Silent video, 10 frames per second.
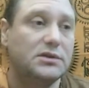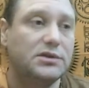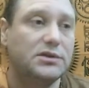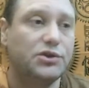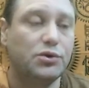
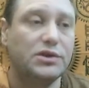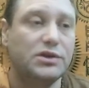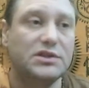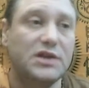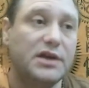yogi
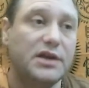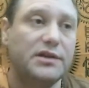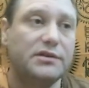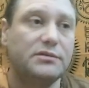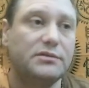
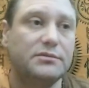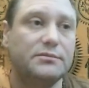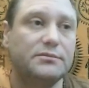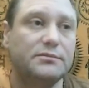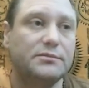studied
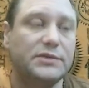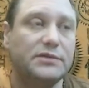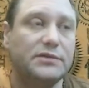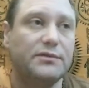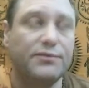like
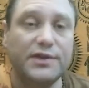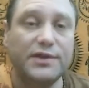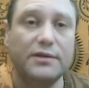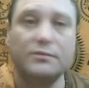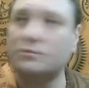
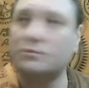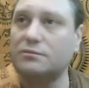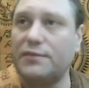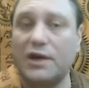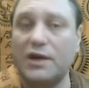
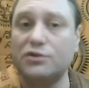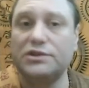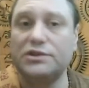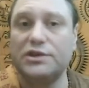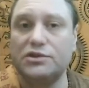
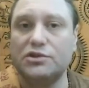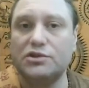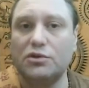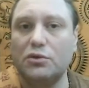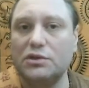3,000 years
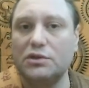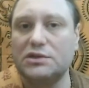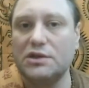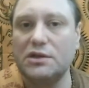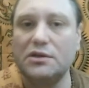ago, let's
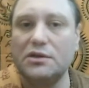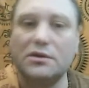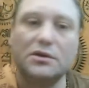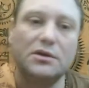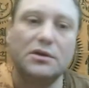say.
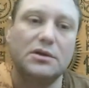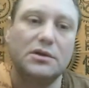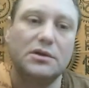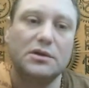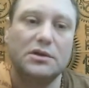
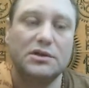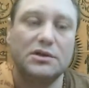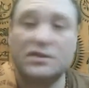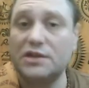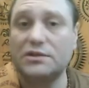
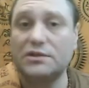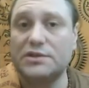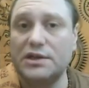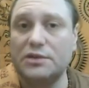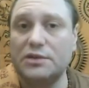It's not the
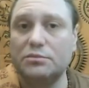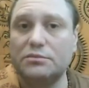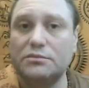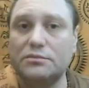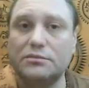same.
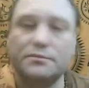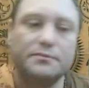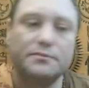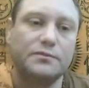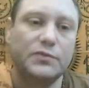
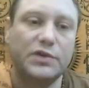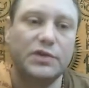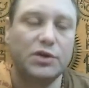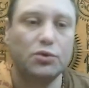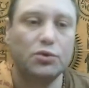They
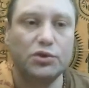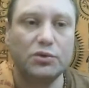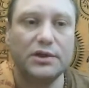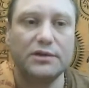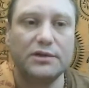could do
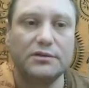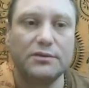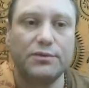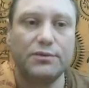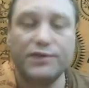like
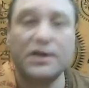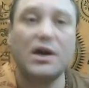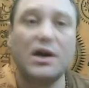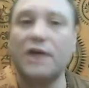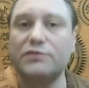
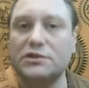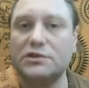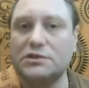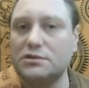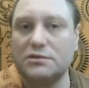300,
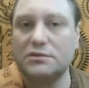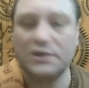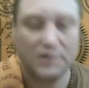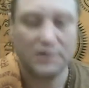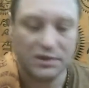like
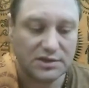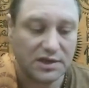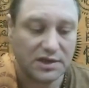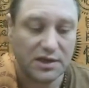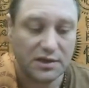let's say,